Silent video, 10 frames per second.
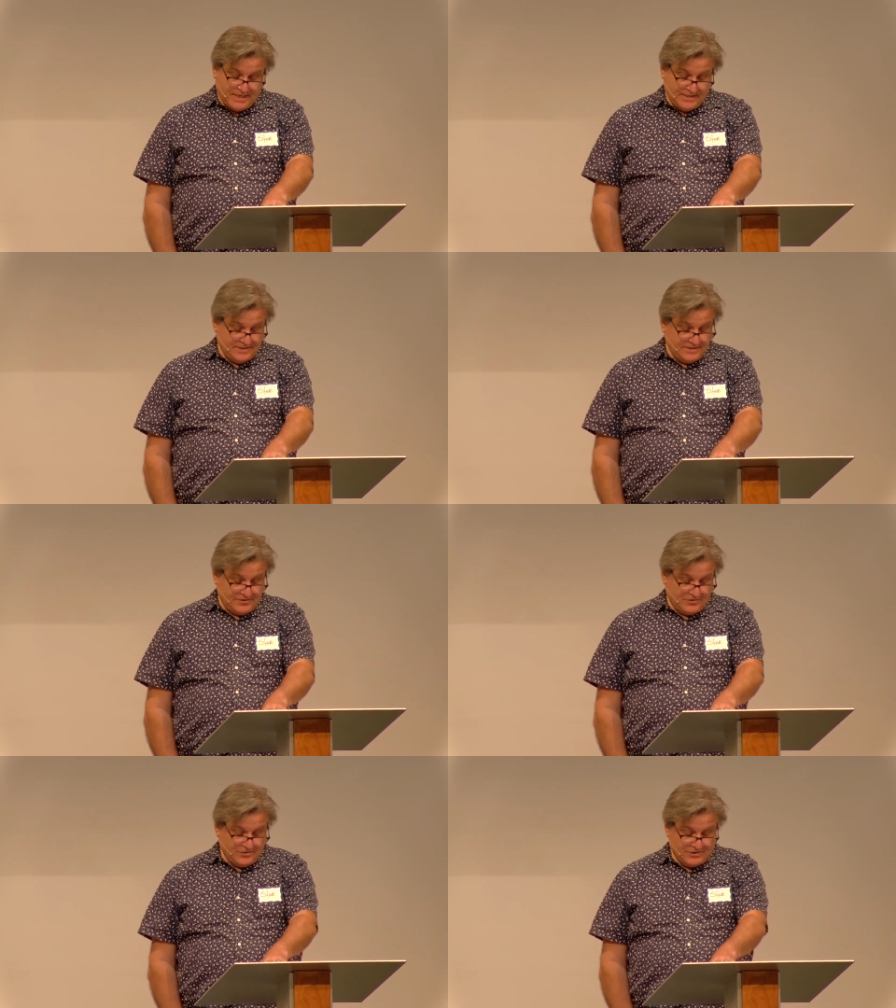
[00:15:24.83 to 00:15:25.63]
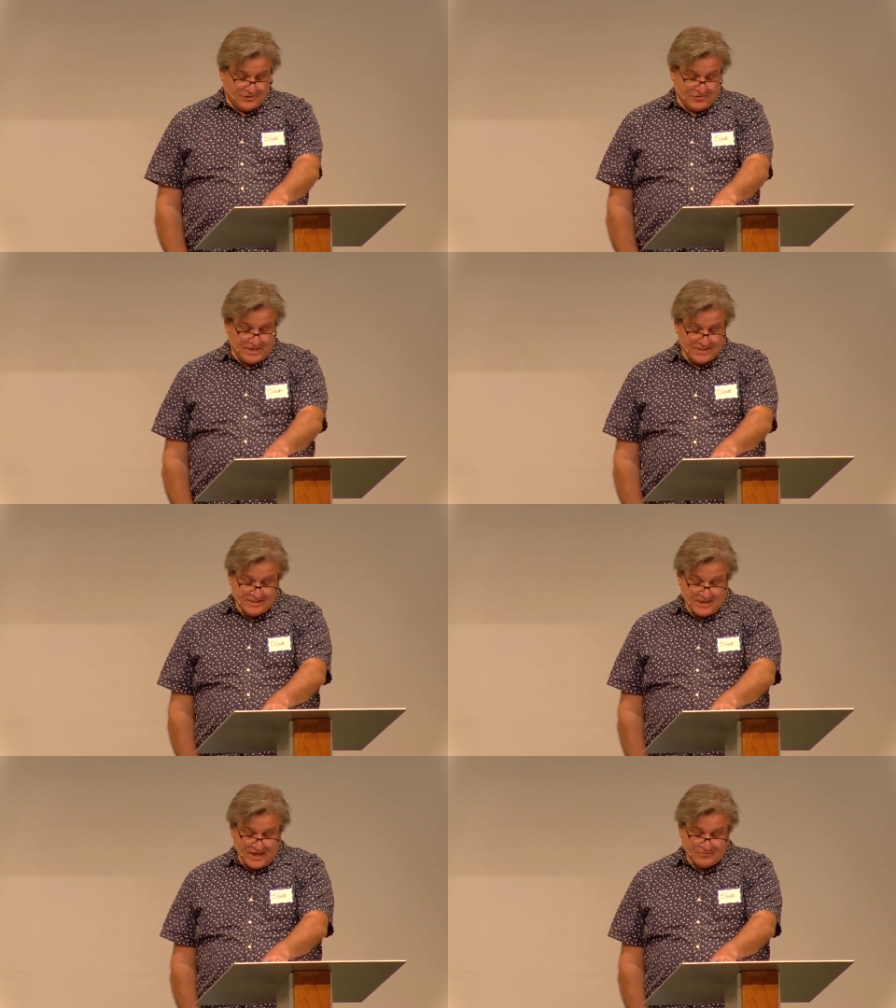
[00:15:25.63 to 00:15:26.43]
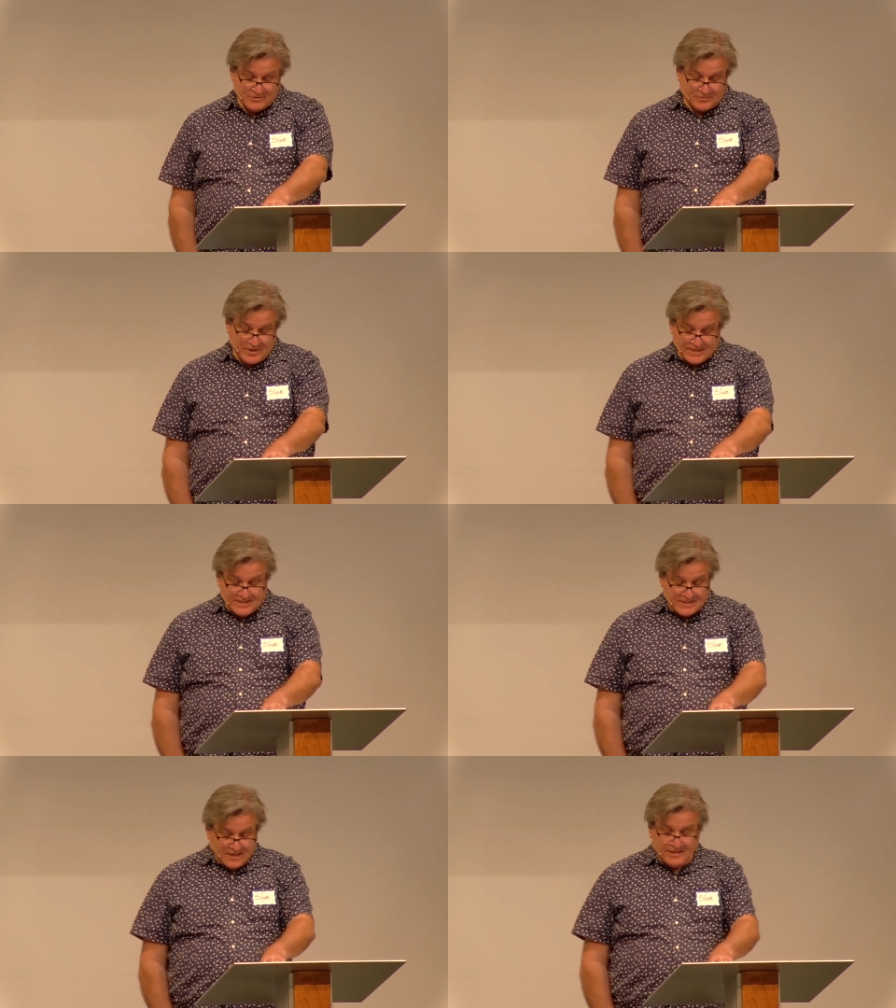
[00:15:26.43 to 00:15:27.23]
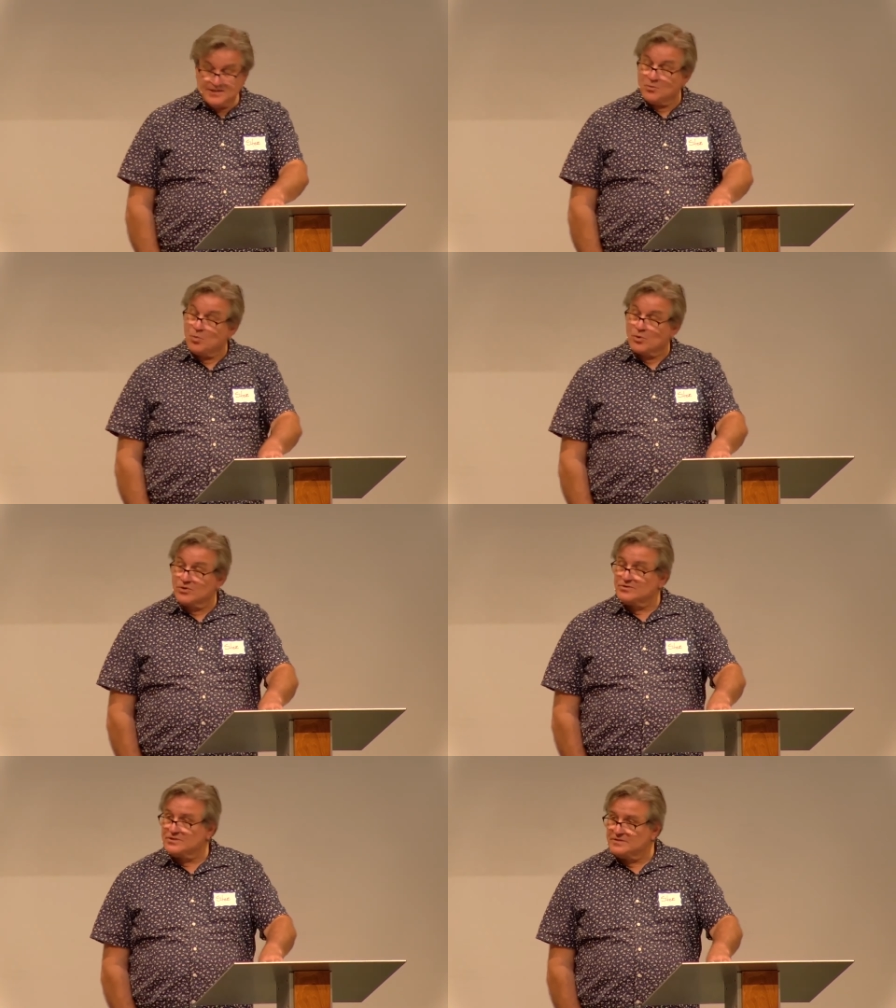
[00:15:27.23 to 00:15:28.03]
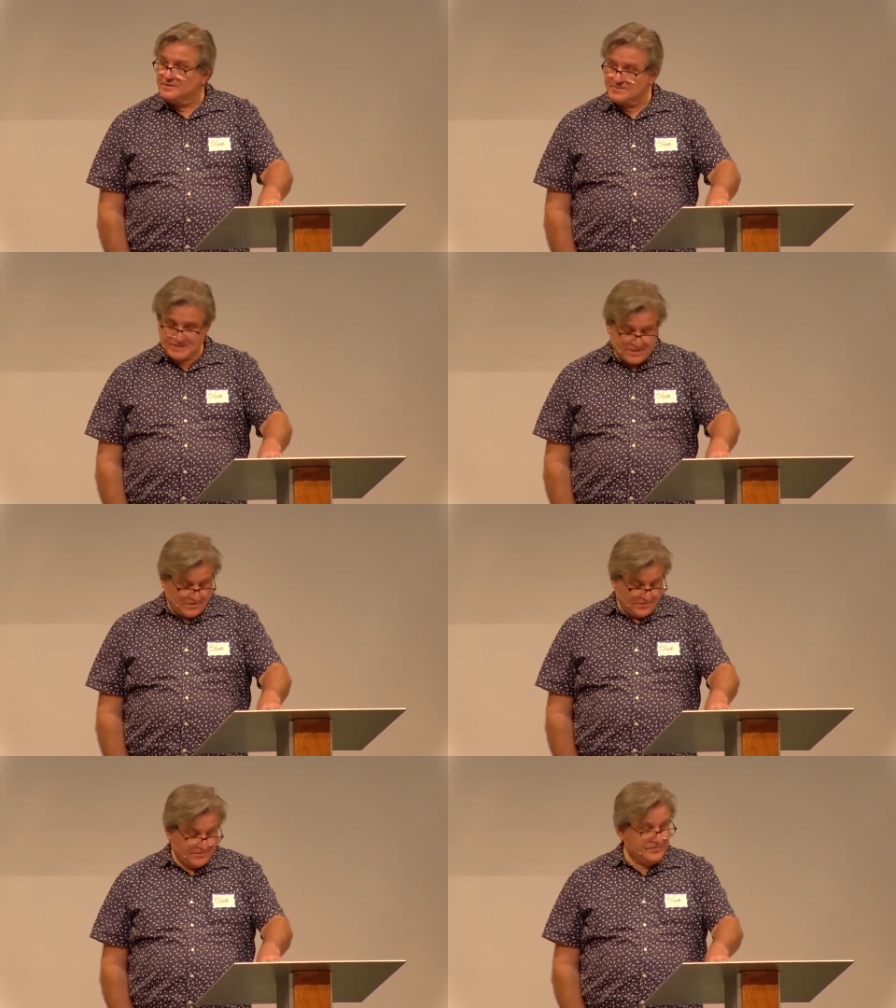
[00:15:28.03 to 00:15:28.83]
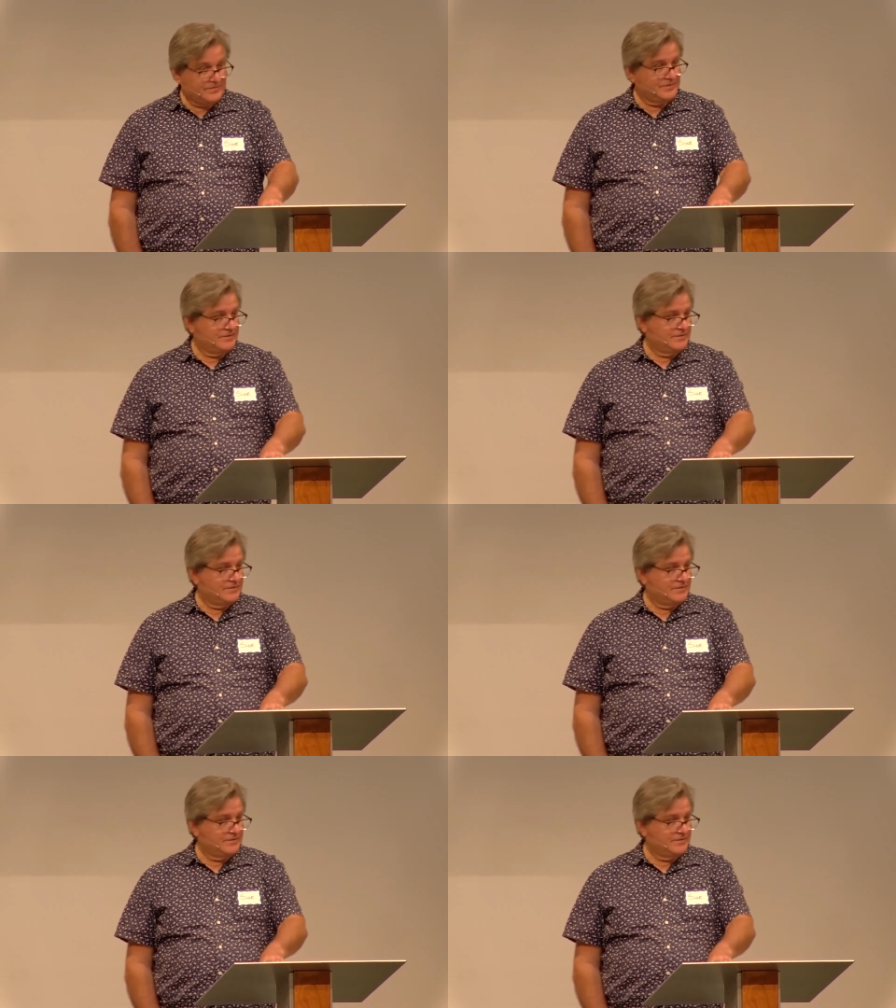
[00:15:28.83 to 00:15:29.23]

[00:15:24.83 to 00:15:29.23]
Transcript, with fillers: That is, in Christ, God was reconciling the world to himself,